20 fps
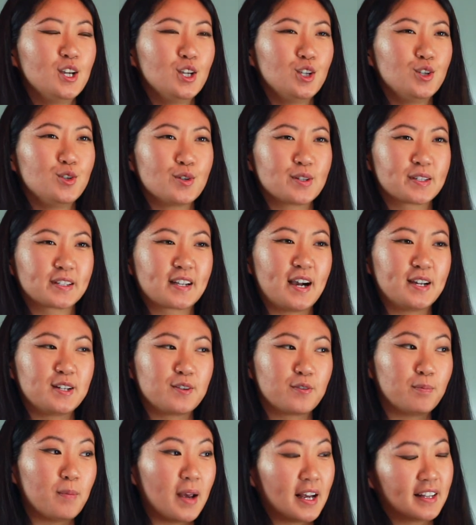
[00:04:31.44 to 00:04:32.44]
you just
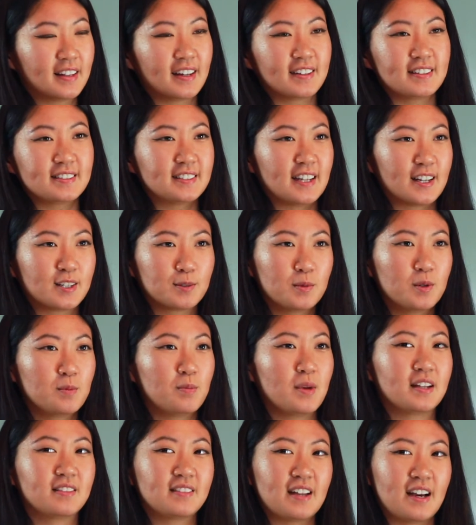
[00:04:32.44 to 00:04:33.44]
kind of make that
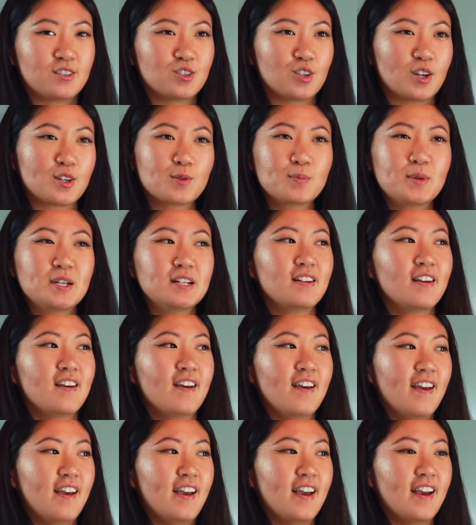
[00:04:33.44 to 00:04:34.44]
assessment, make that judgment,
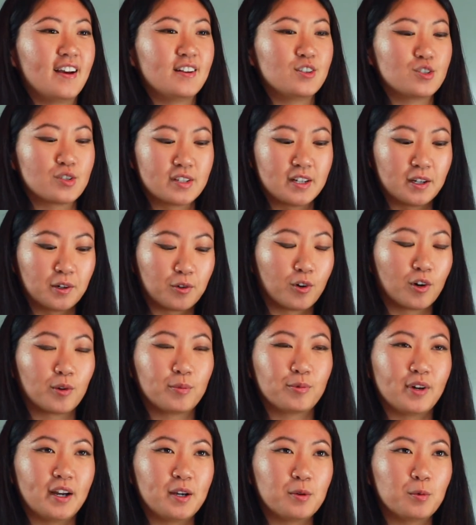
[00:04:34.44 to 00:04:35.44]
and just
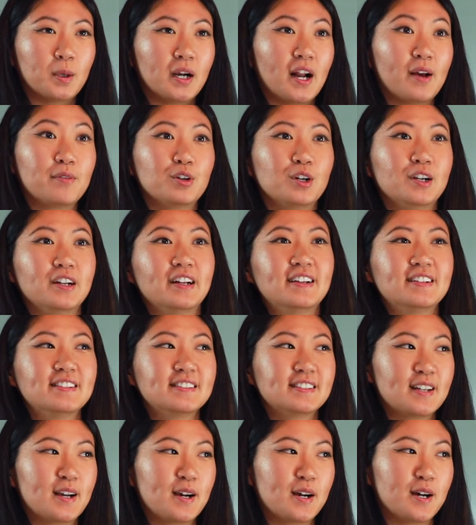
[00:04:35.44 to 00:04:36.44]
incorporate whatever it
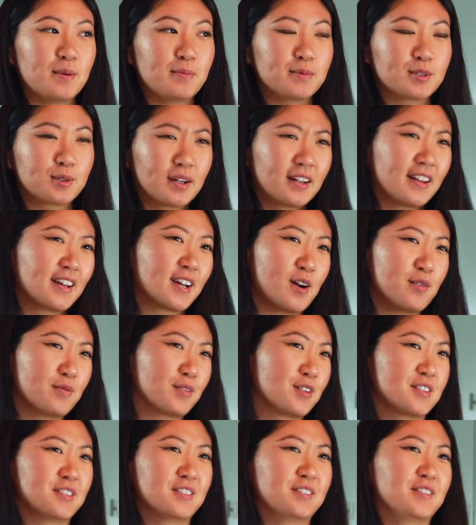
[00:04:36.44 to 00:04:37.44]
is. So I like how
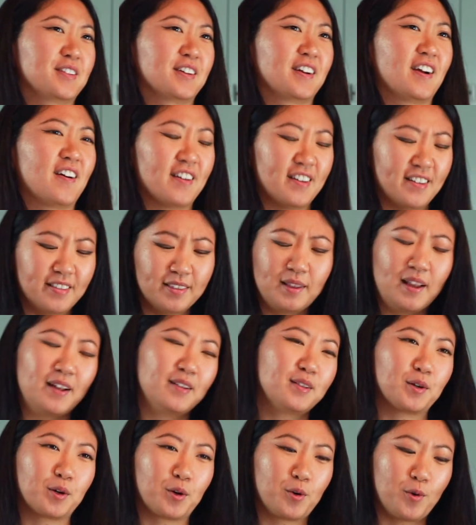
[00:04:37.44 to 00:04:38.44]
versatile they are,
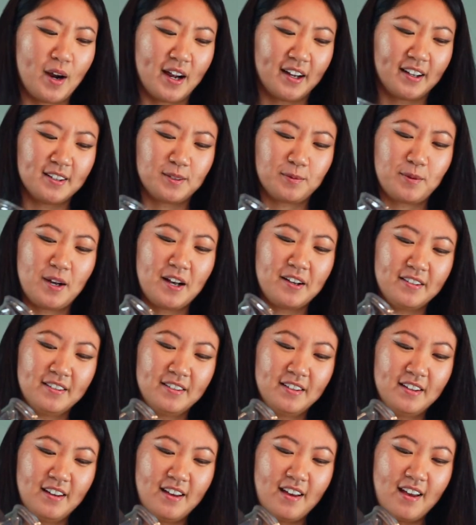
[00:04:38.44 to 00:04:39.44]
and they're quick as well,
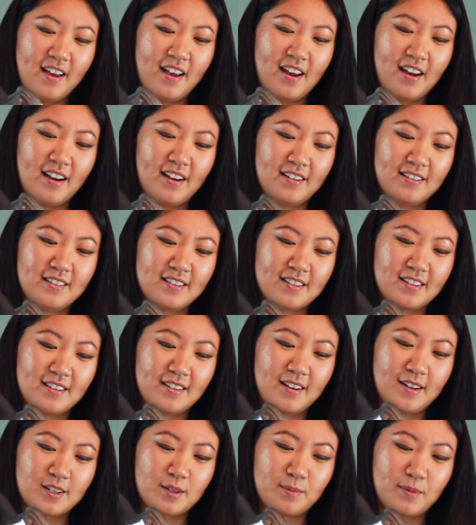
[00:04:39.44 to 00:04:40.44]
and
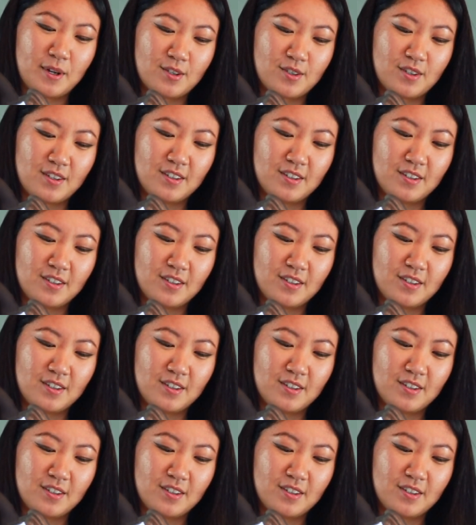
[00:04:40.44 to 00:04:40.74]
not to mention